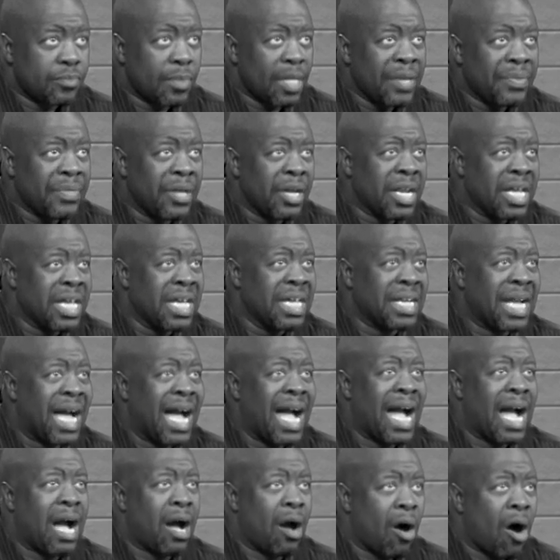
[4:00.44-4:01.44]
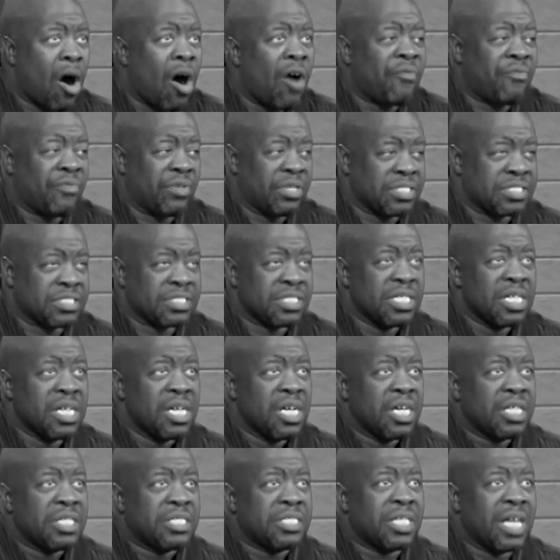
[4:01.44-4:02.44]
that are in high office
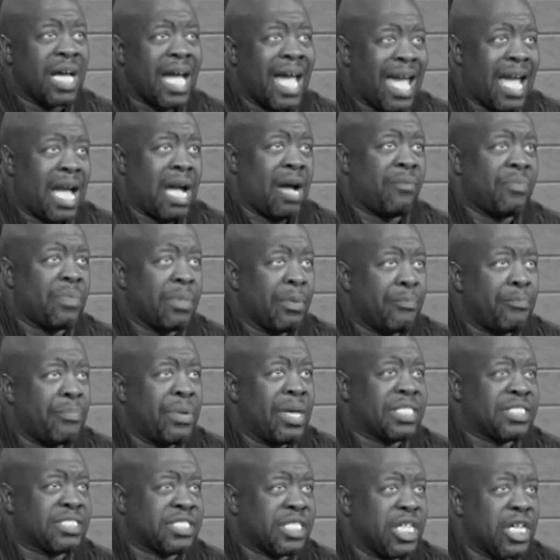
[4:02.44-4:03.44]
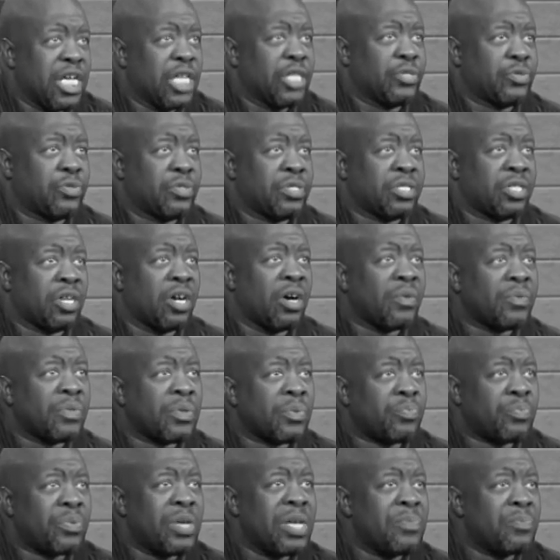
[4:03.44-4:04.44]
to have the best interest of the
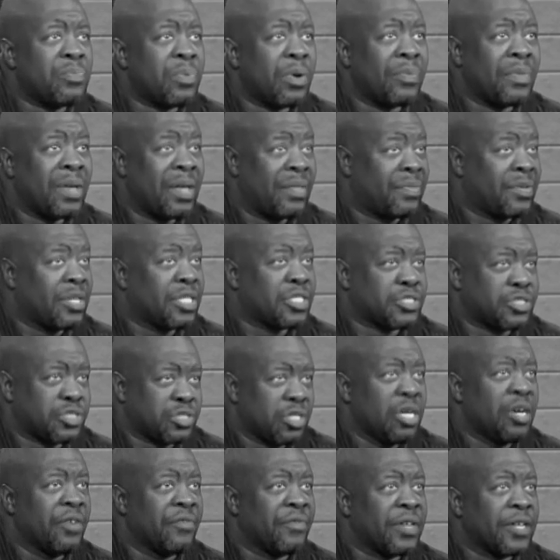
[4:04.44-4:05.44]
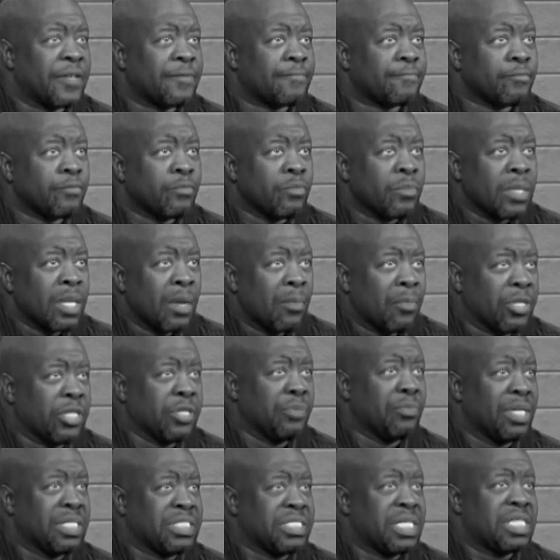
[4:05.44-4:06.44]
people that they're serving. But you
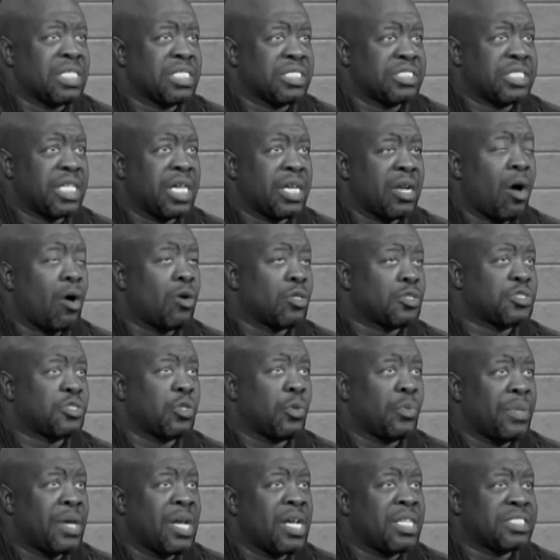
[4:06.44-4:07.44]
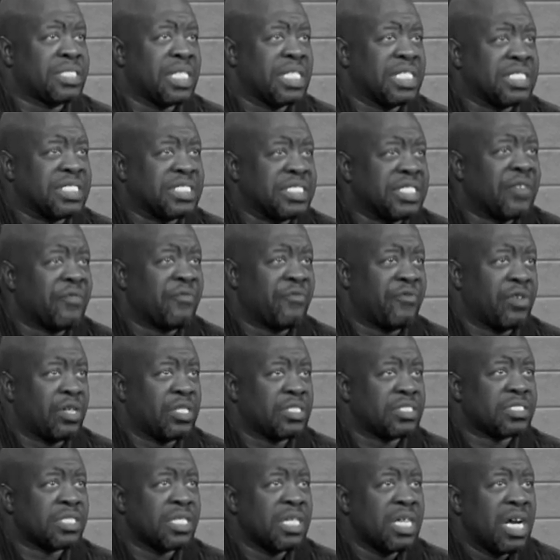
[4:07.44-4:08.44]
must understand also there is a
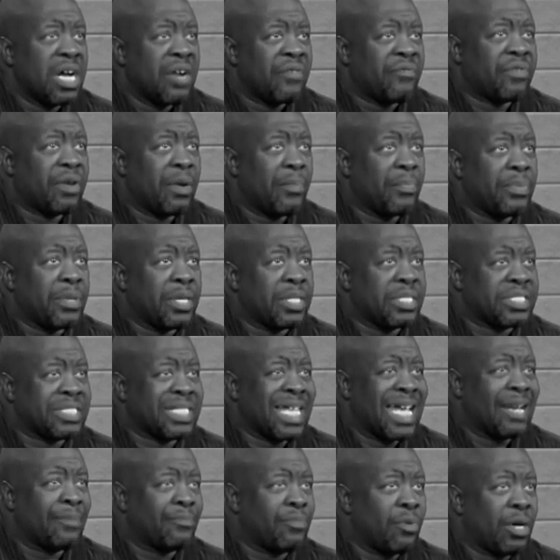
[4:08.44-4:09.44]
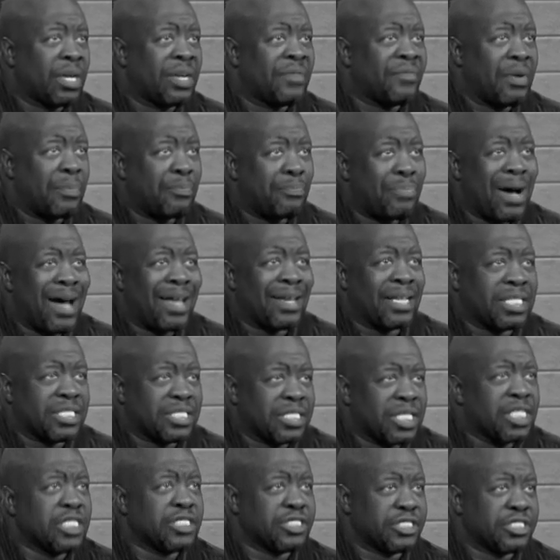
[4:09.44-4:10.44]
difference from the standpoint of a
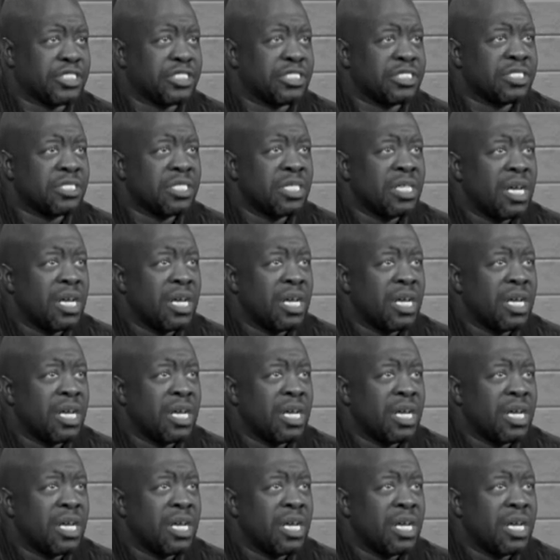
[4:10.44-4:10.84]
politician